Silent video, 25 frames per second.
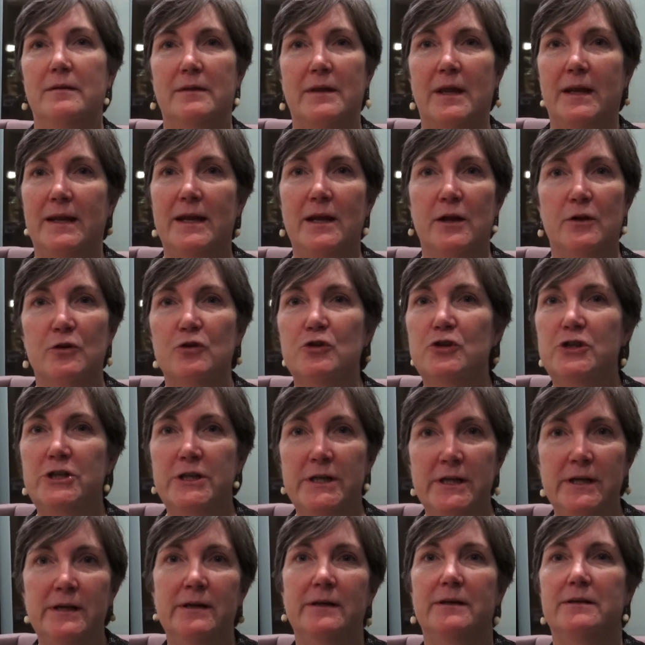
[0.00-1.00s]
that
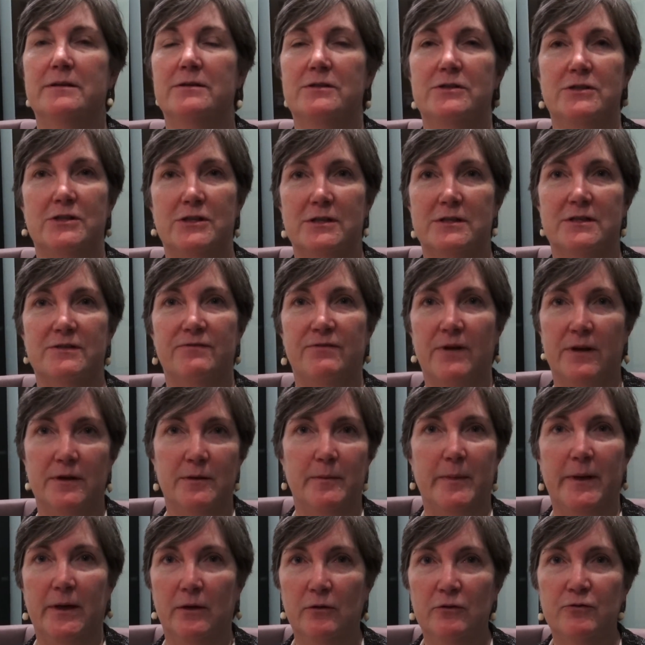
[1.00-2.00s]
energy is just
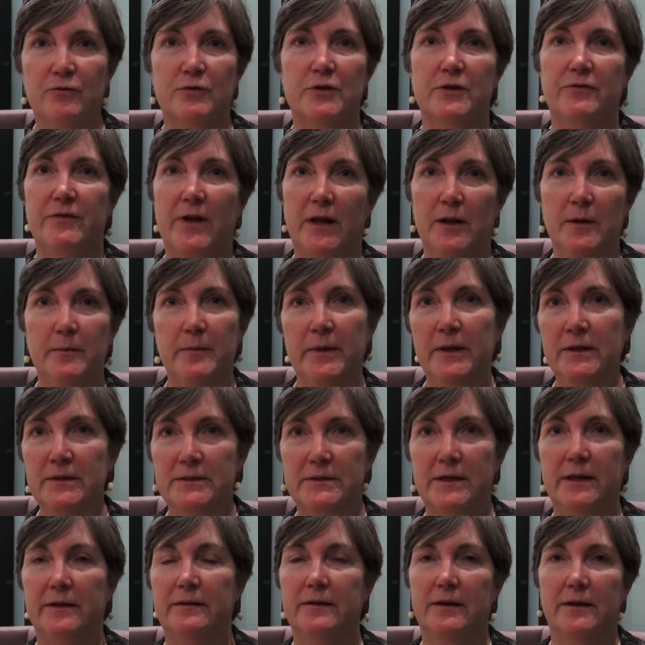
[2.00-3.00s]
fundamental for
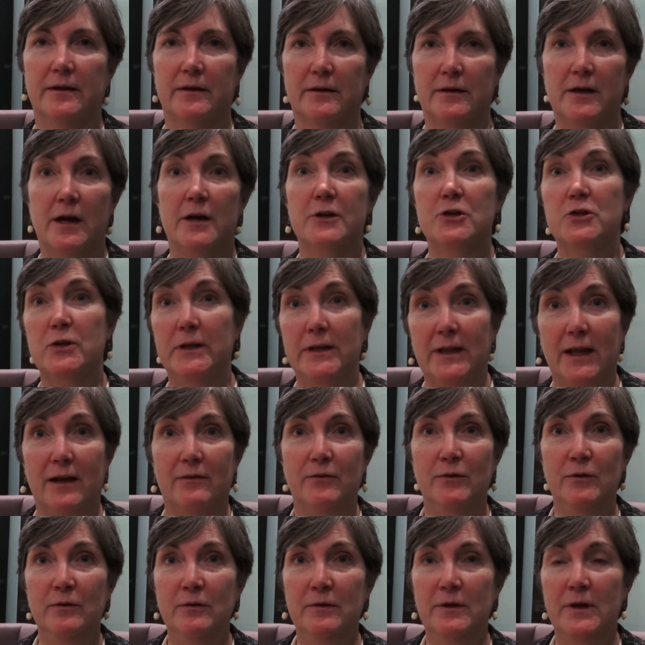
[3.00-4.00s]
development at the country
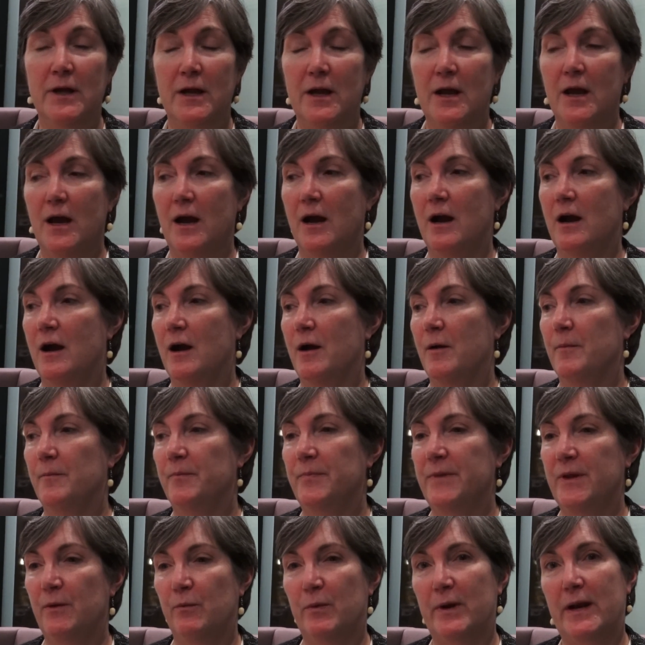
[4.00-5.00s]
level.
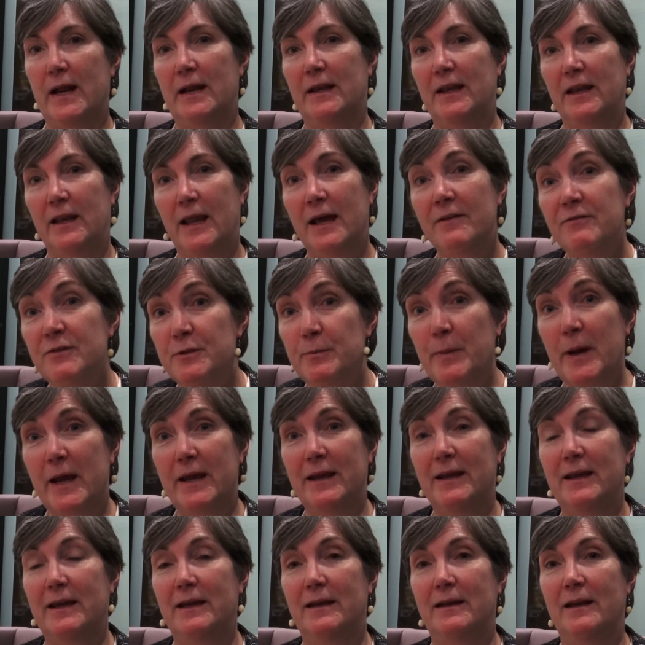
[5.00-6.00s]
Then when I left
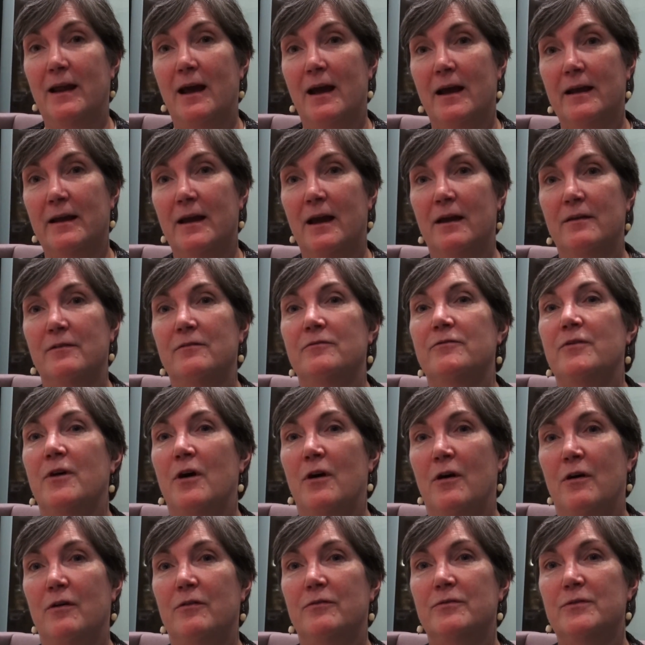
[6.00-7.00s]
banking, I got
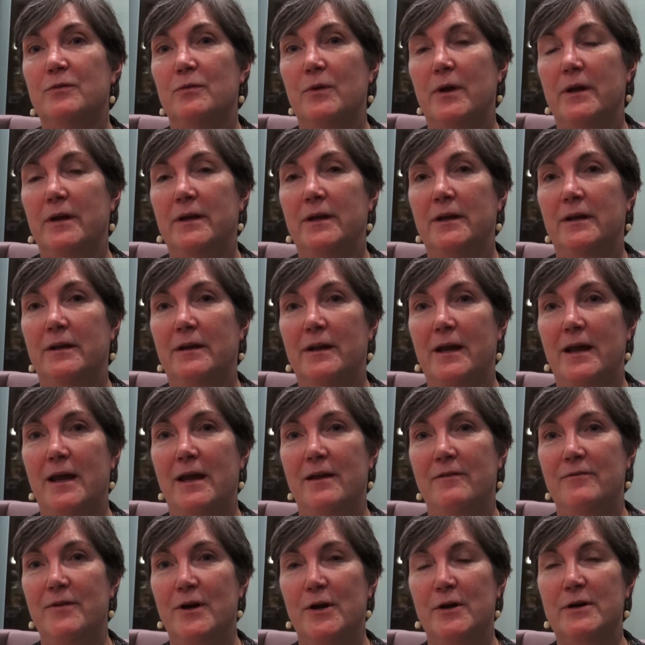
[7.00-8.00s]
involved in
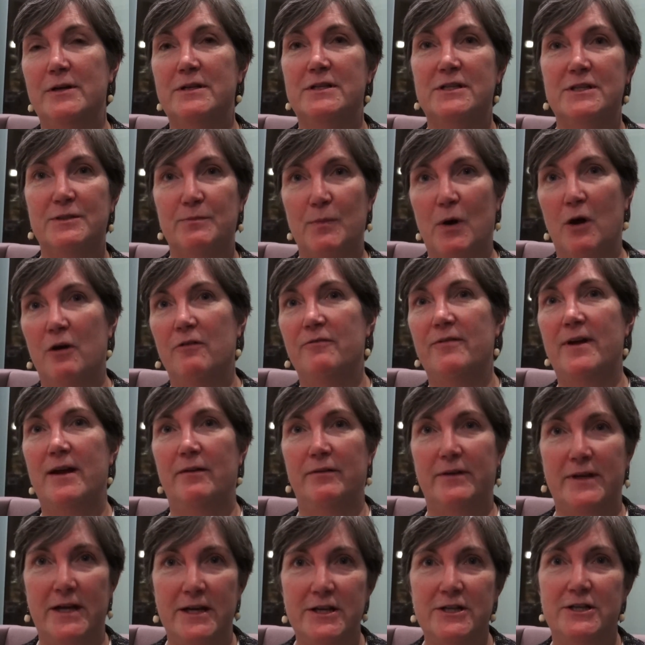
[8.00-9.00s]
a very small
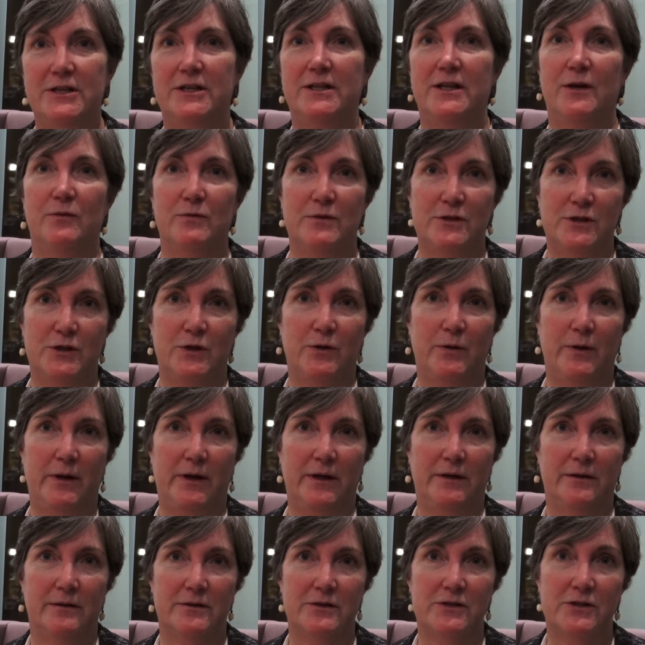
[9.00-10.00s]
foundation that was
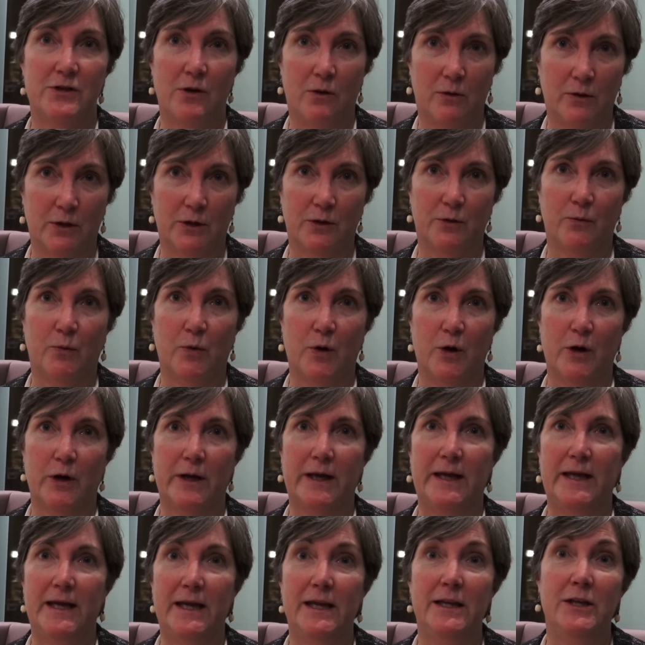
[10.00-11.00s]
doing solar work
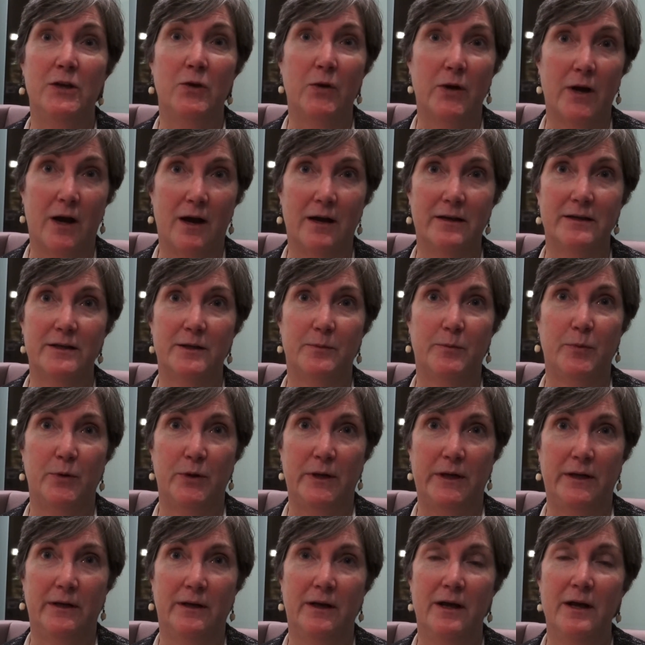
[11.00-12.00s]
in Uganda,
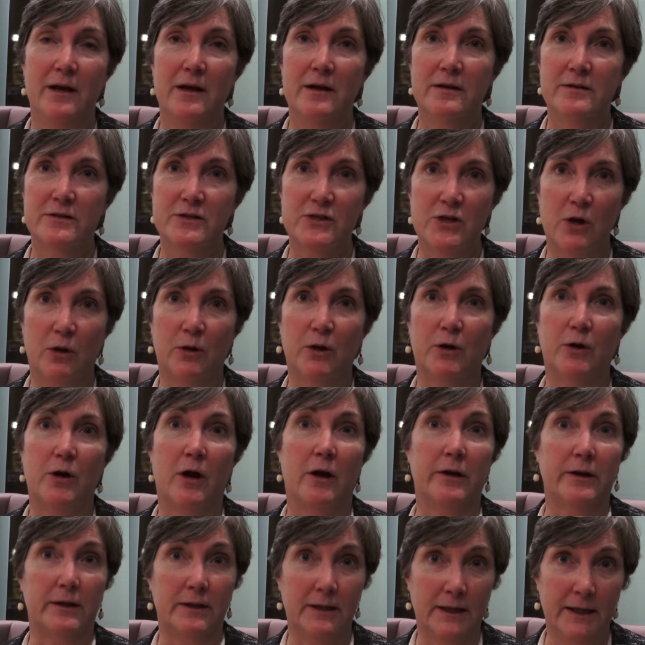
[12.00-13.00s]
putting solar
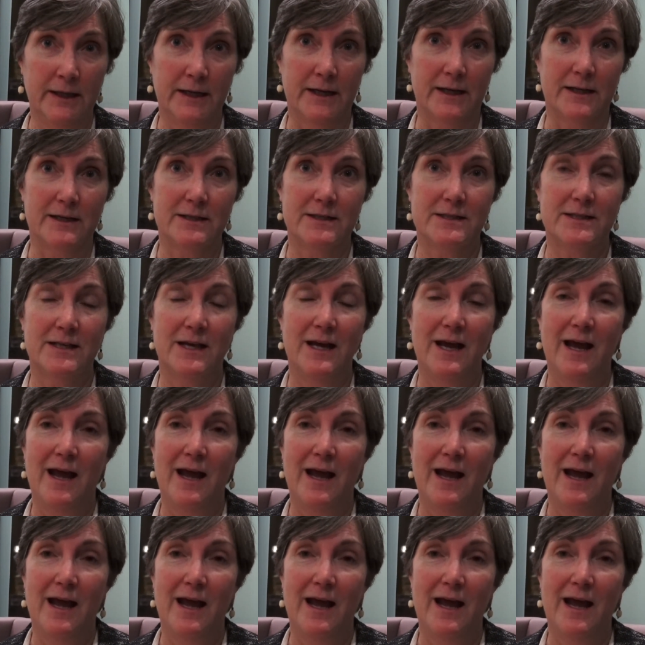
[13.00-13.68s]
on clinics.